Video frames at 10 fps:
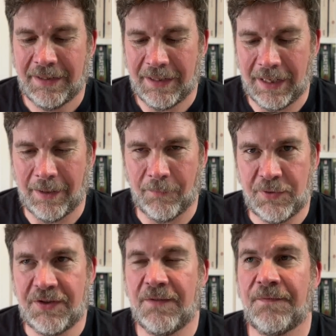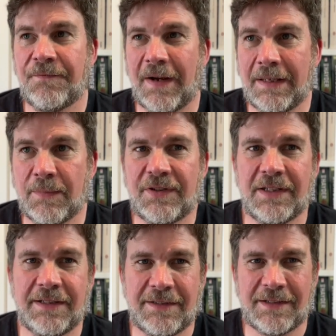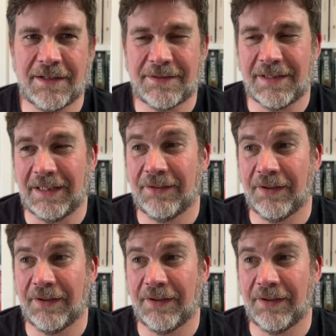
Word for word: uh, which is famously disgusting.